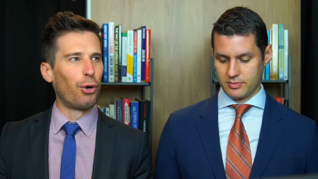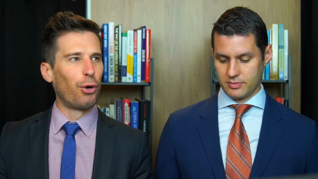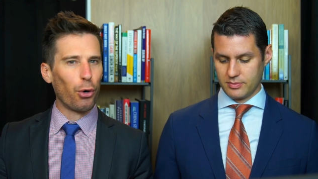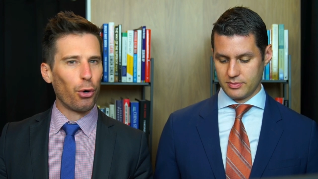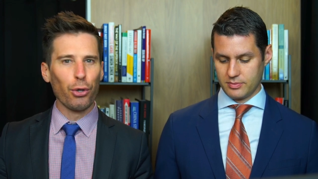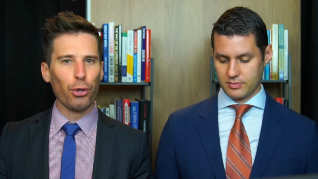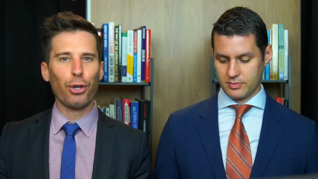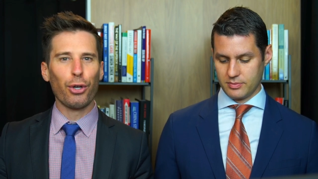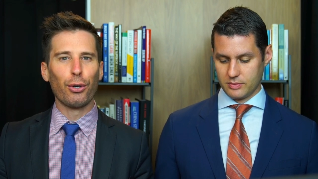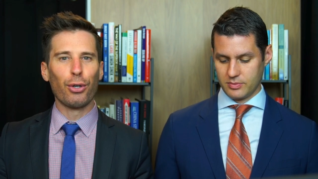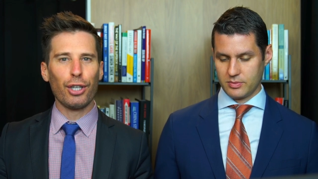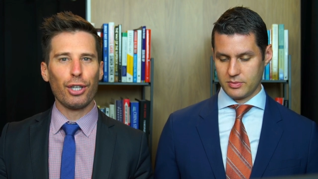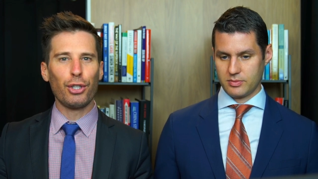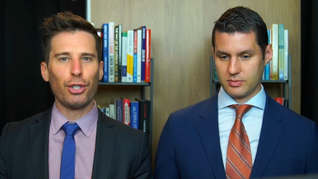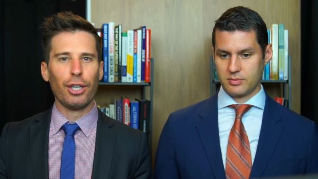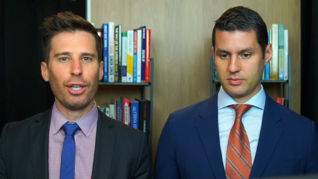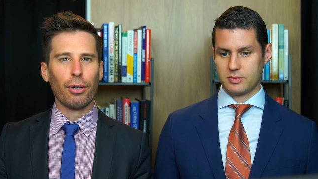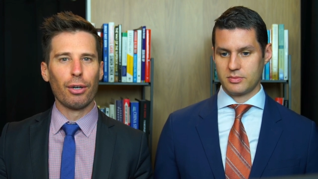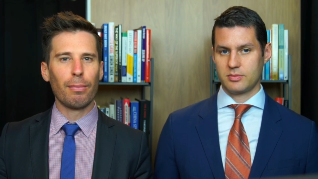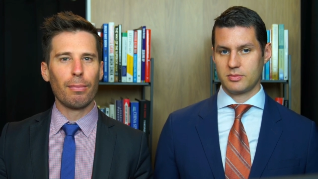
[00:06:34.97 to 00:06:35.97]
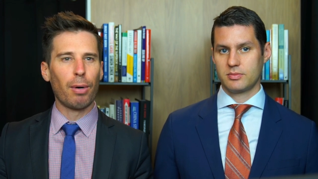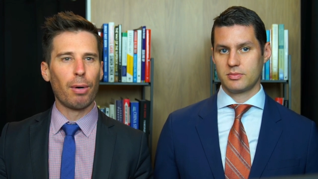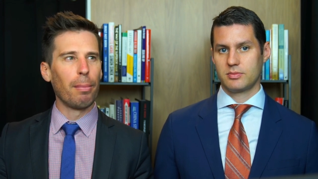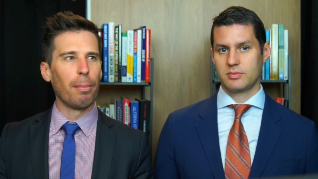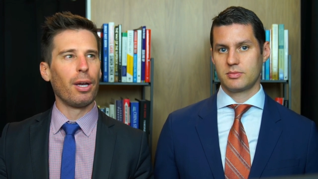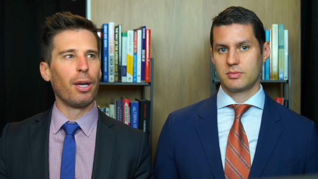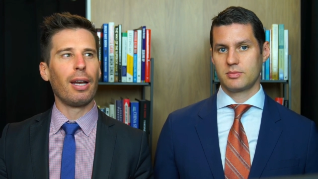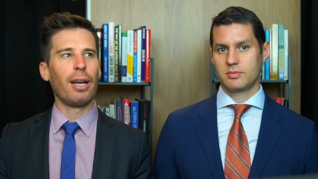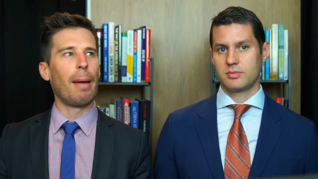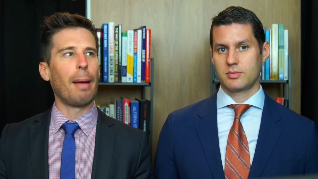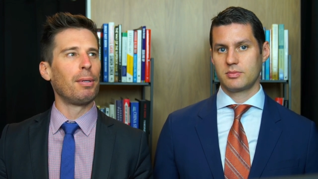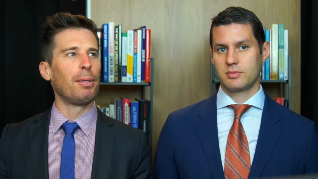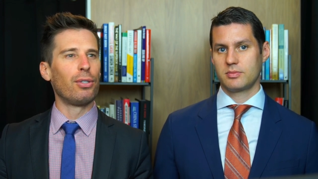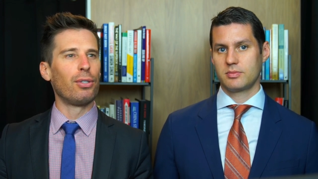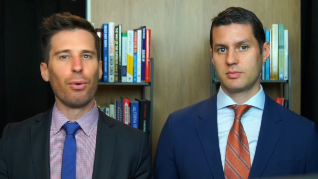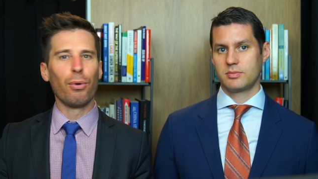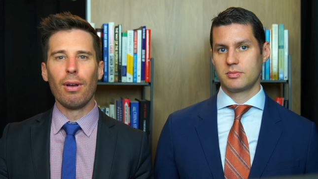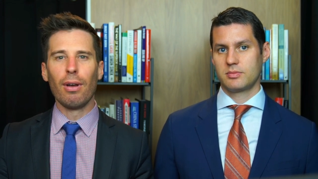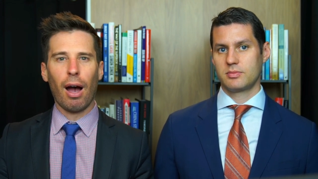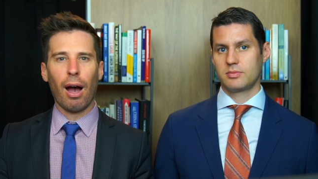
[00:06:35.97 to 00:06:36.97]
Speaker 1: earlier this year, probably on
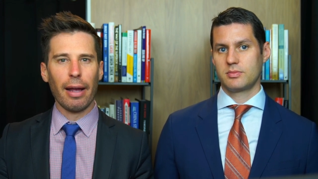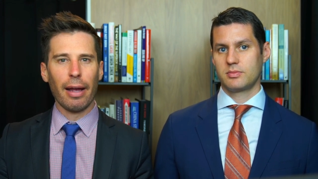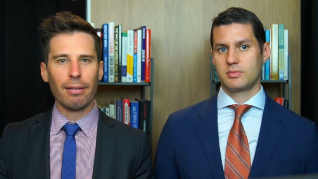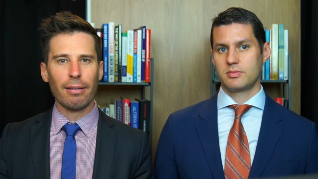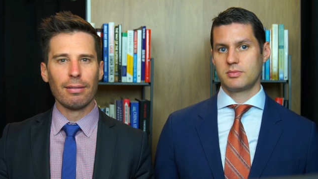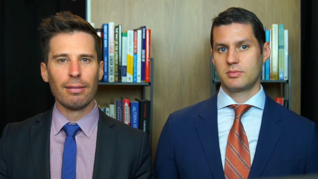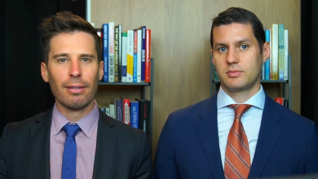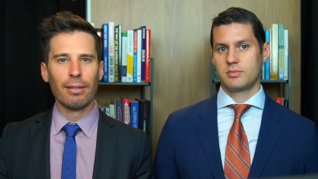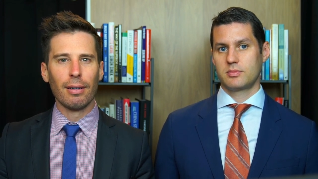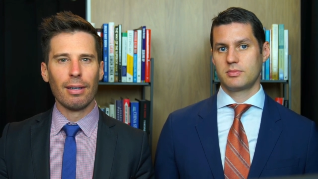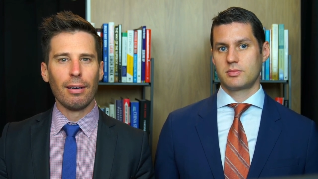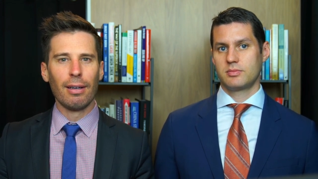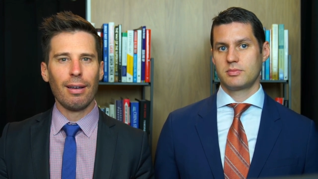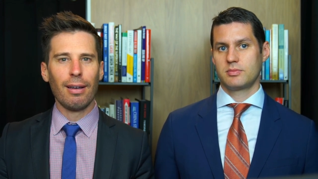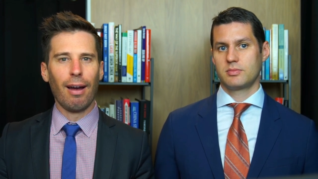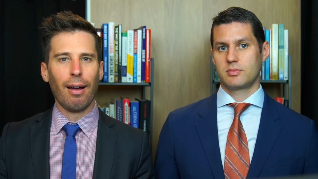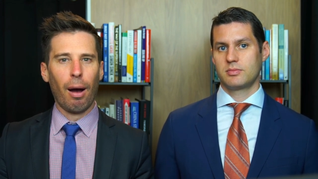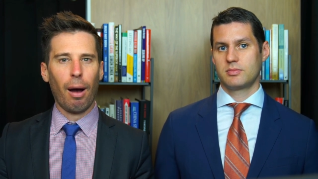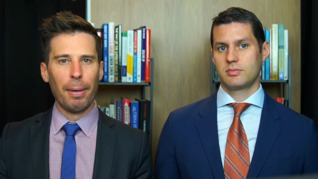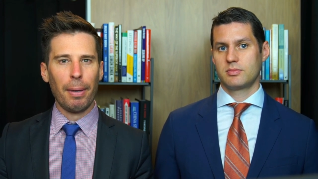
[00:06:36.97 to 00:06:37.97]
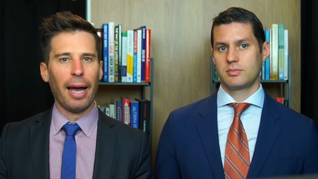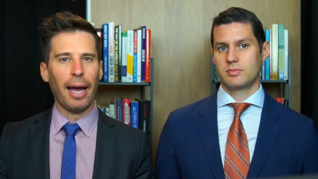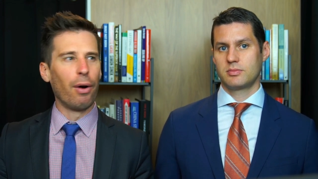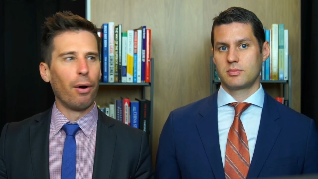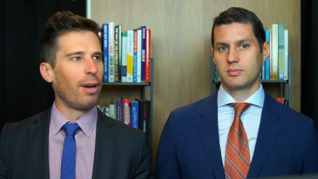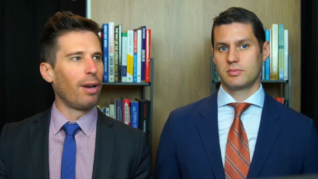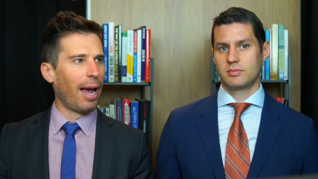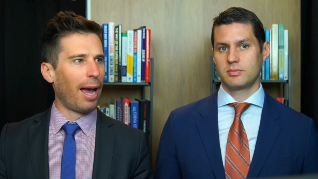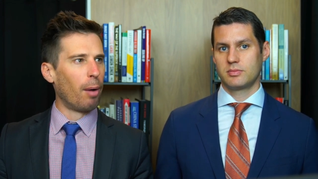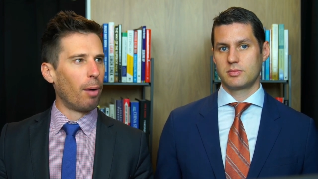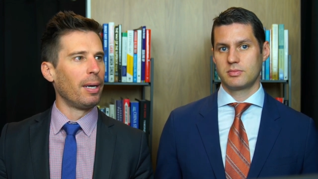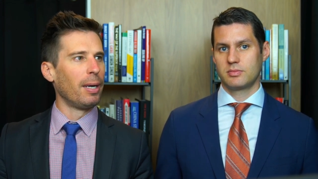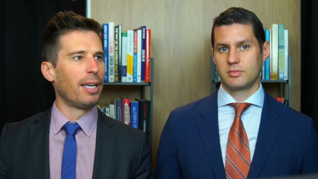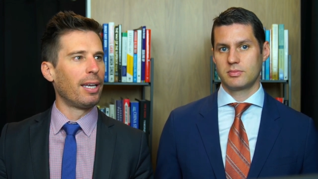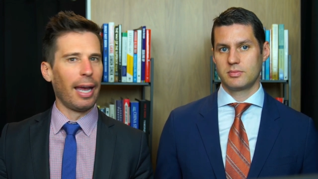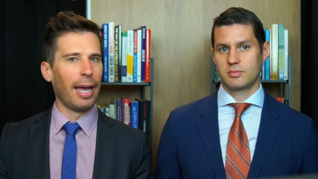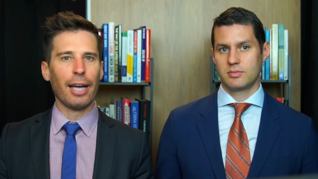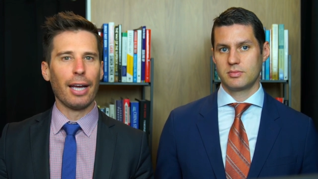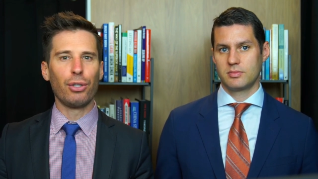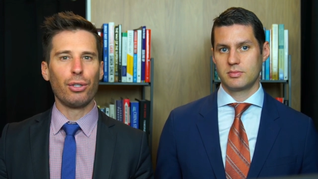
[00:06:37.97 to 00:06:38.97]
episode nine, about how many
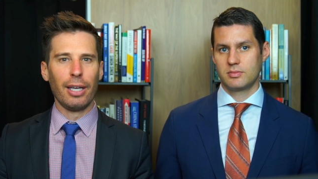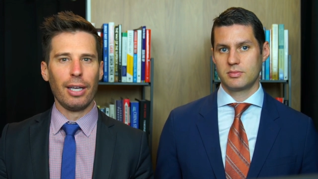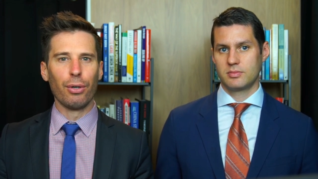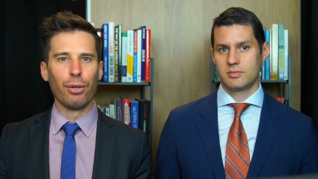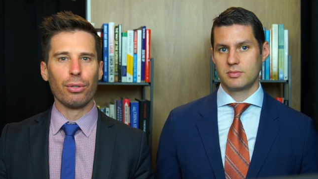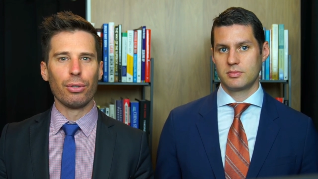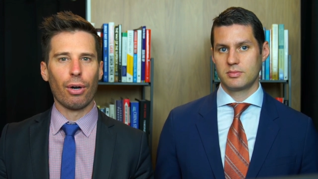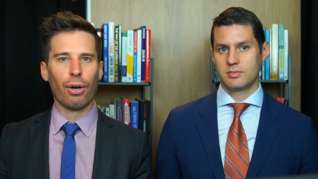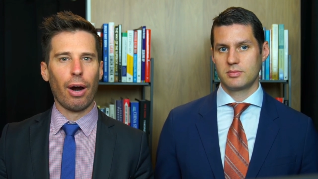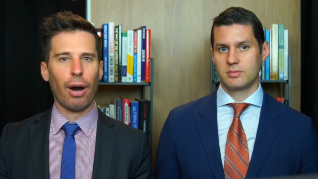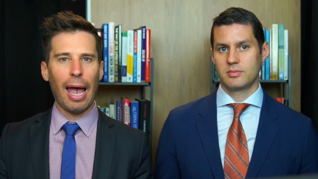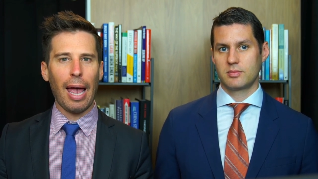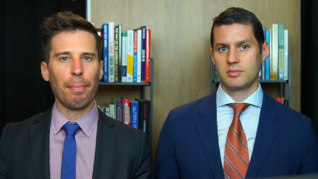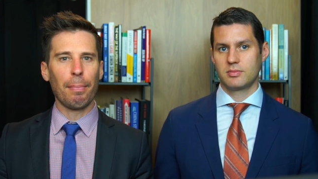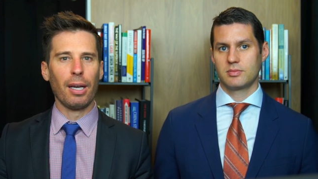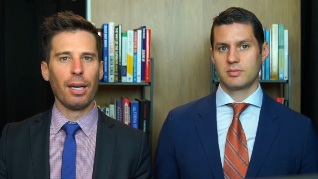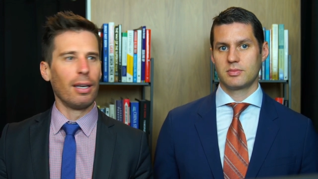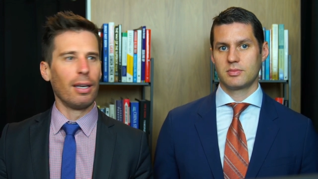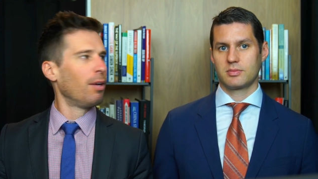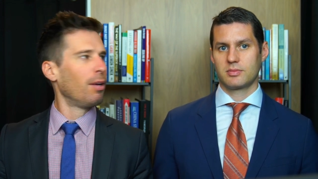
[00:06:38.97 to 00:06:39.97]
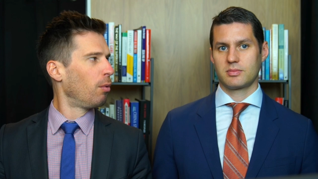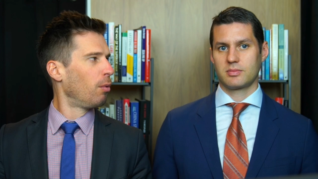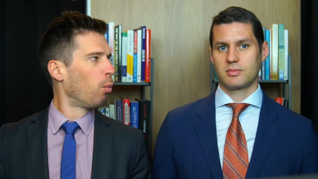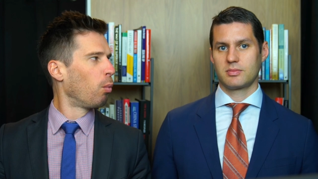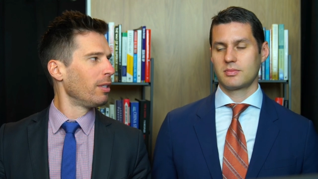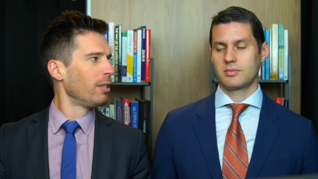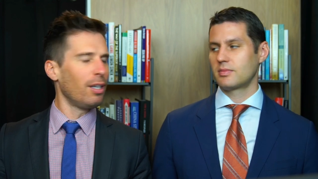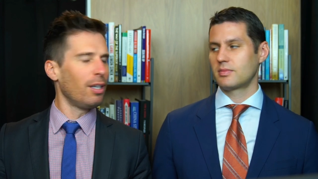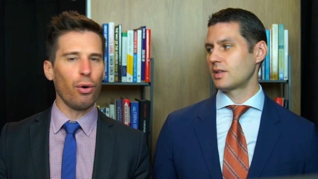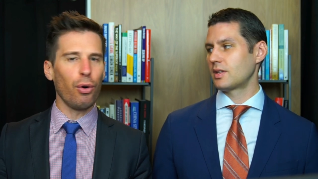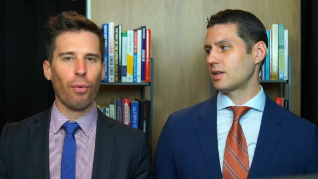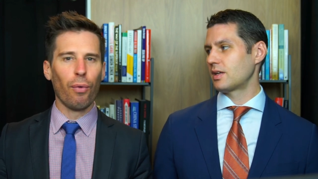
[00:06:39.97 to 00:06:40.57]
cash deals are happening. Wasn't it